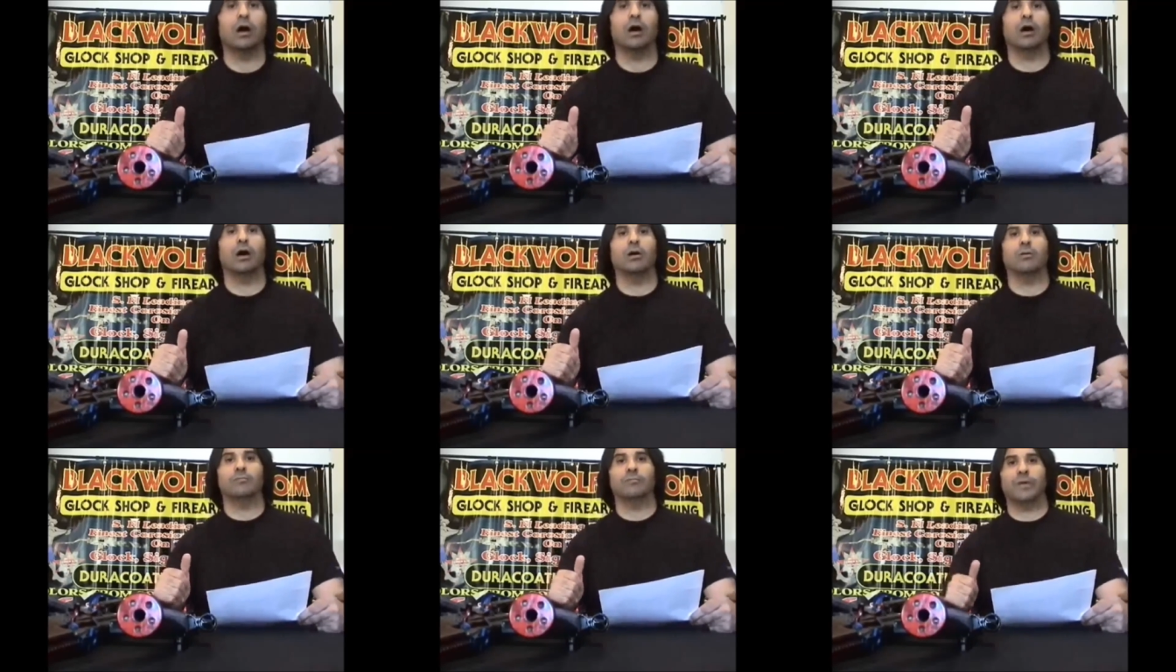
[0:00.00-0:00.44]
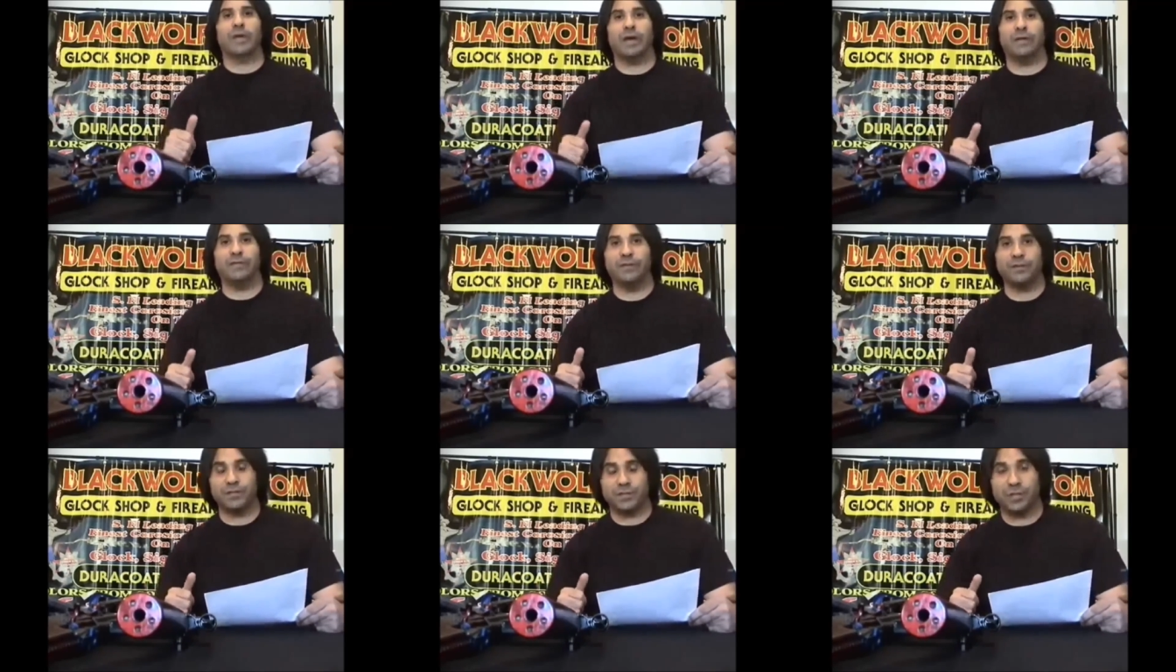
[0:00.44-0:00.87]

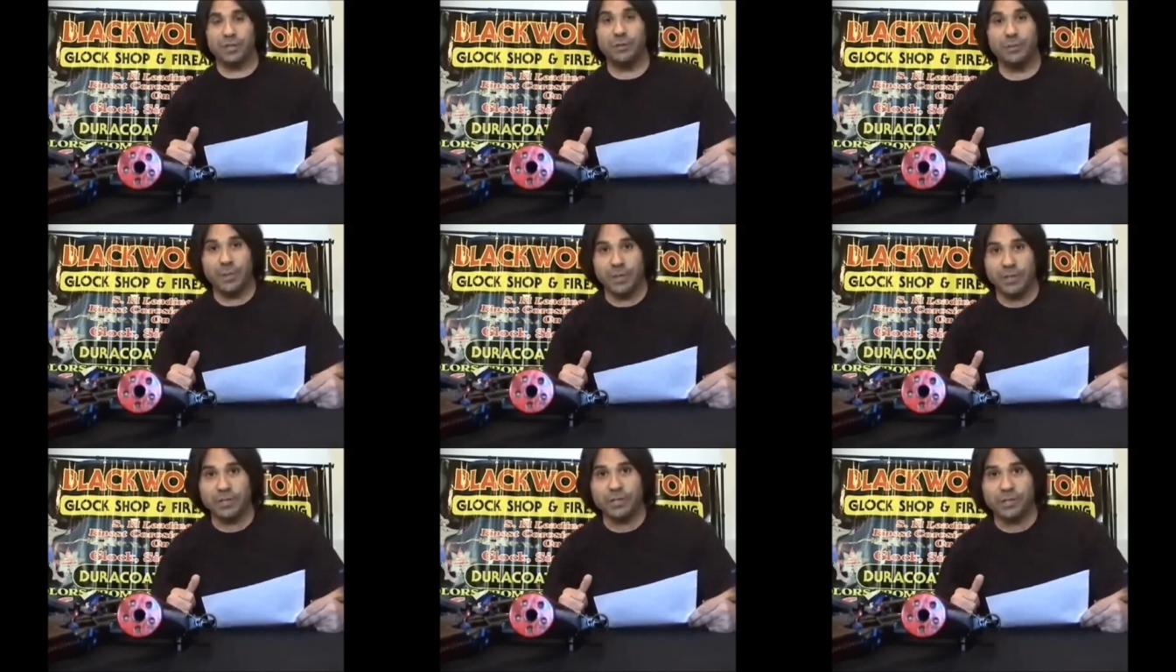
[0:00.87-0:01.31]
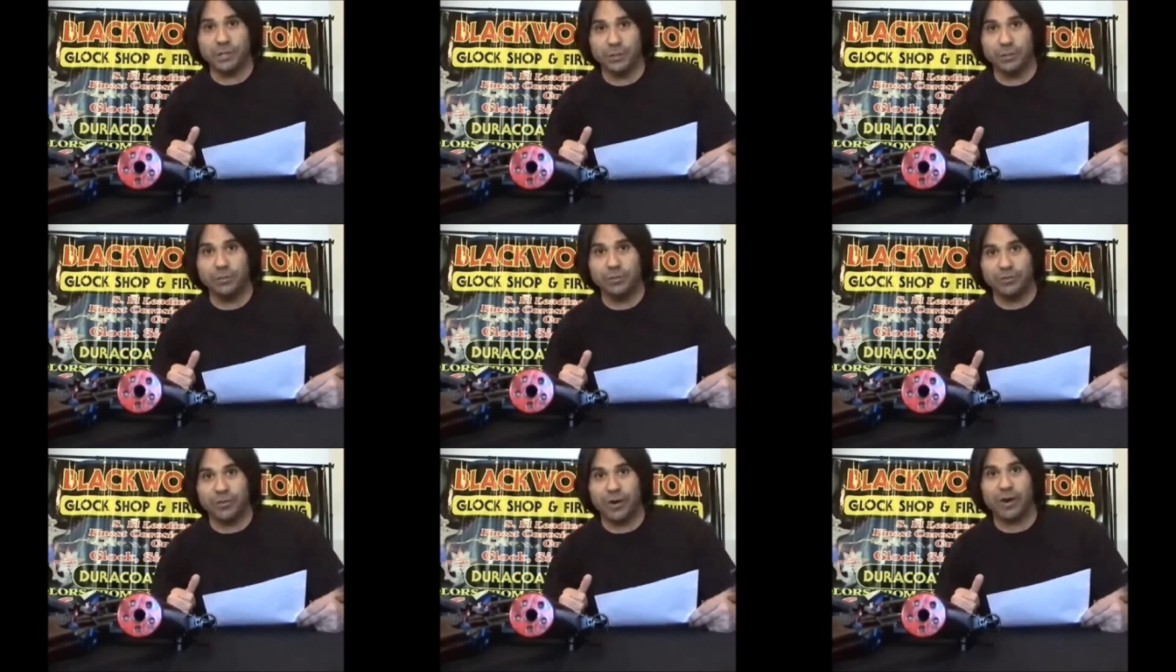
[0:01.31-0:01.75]
and there's going to be a
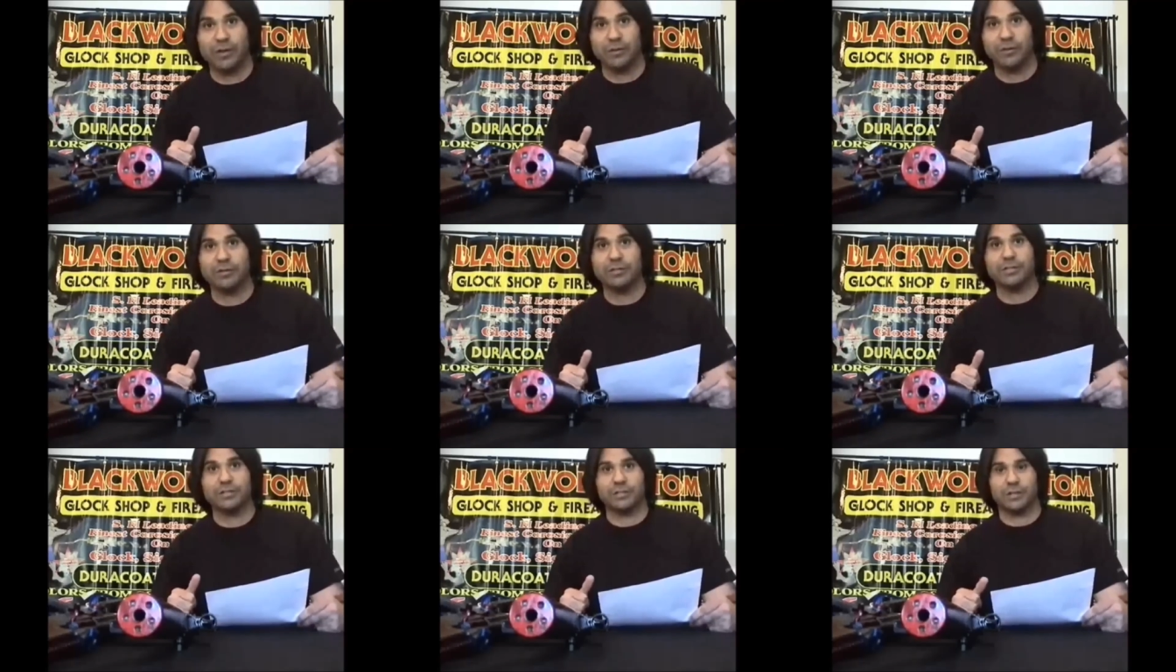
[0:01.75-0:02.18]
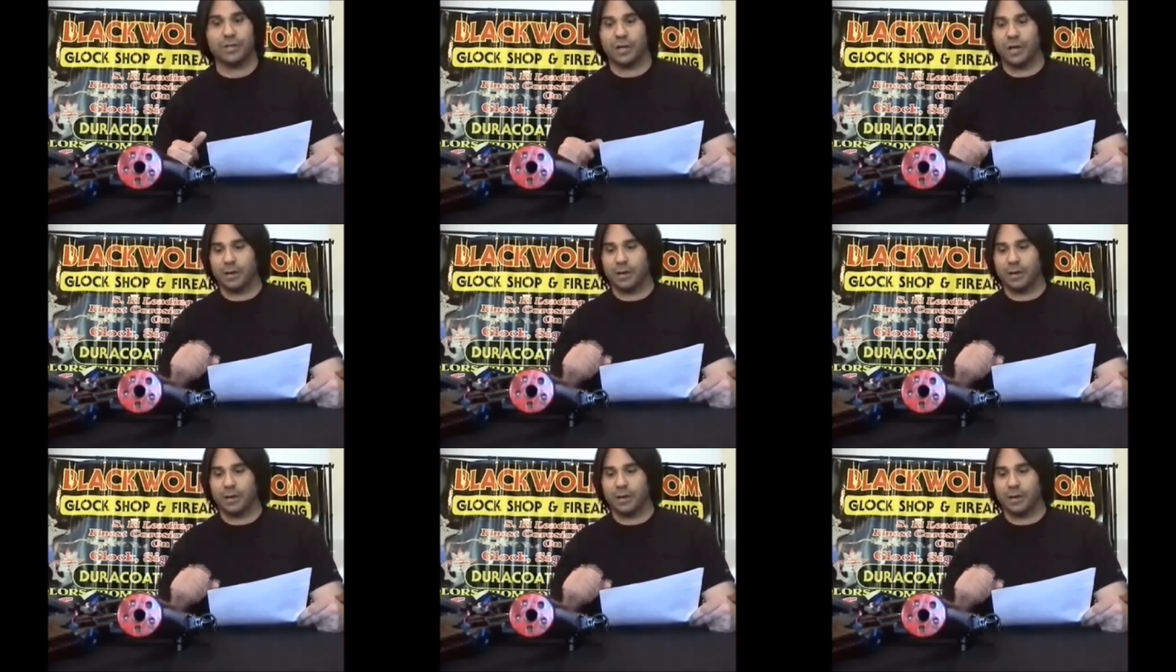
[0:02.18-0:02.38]
slew of others.